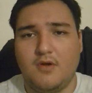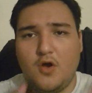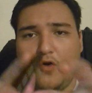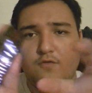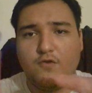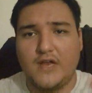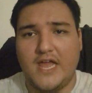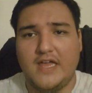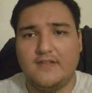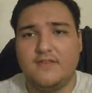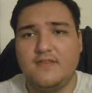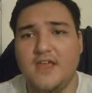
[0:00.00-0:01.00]

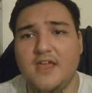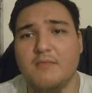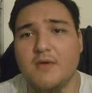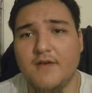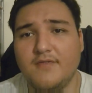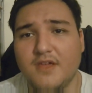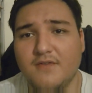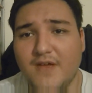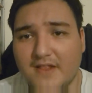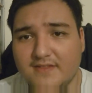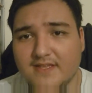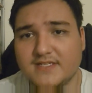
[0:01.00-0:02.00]
overlying theme of the
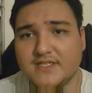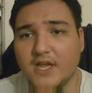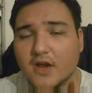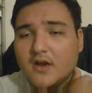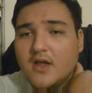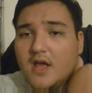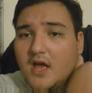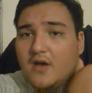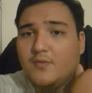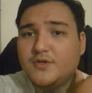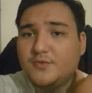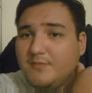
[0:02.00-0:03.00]
event this year,
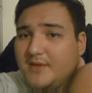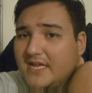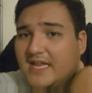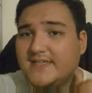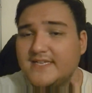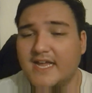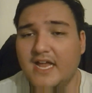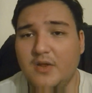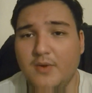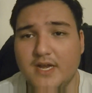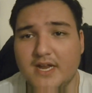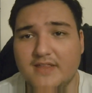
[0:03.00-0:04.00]
which would be classic
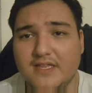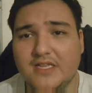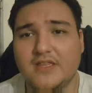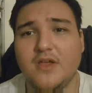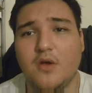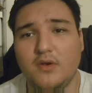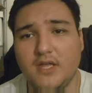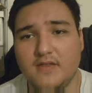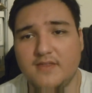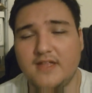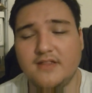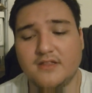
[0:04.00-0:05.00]
Halloween. And I think that the only
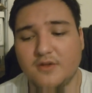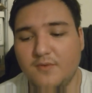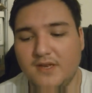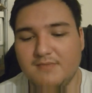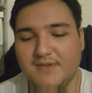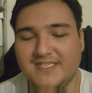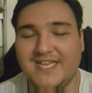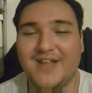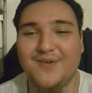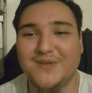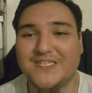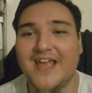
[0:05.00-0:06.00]
thing that they're really
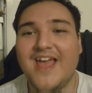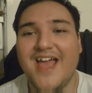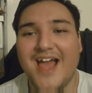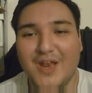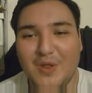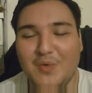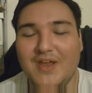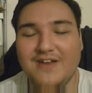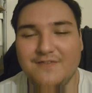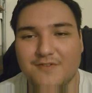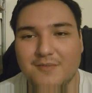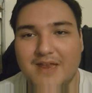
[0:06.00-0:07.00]
missing was
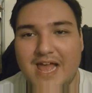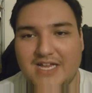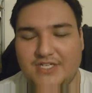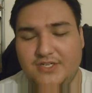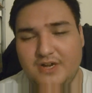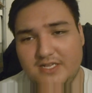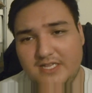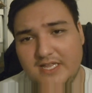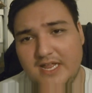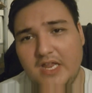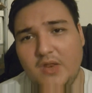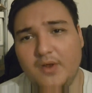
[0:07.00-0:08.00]
Halloween from last year. I think
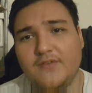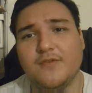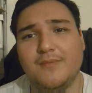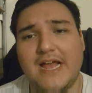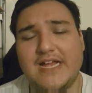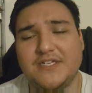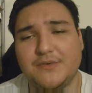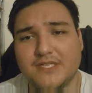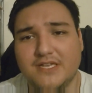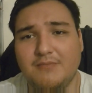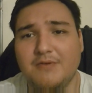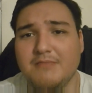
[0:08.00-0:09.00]
that Halloween from last year was
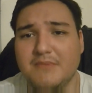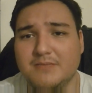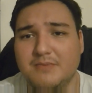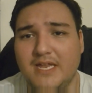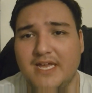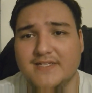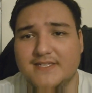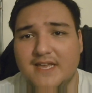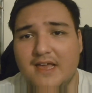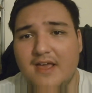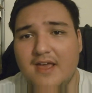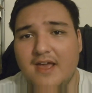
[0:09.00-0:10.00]
a little bit misplaced,
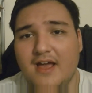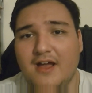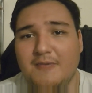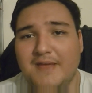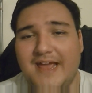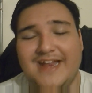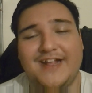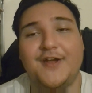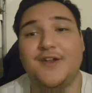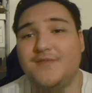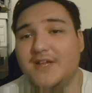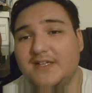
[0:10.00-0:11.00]
and it
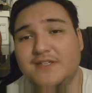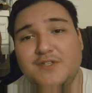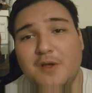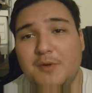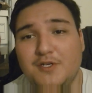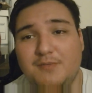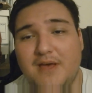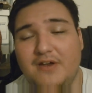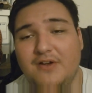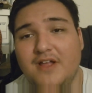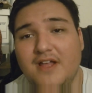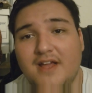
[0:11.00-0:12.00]
could have done so much better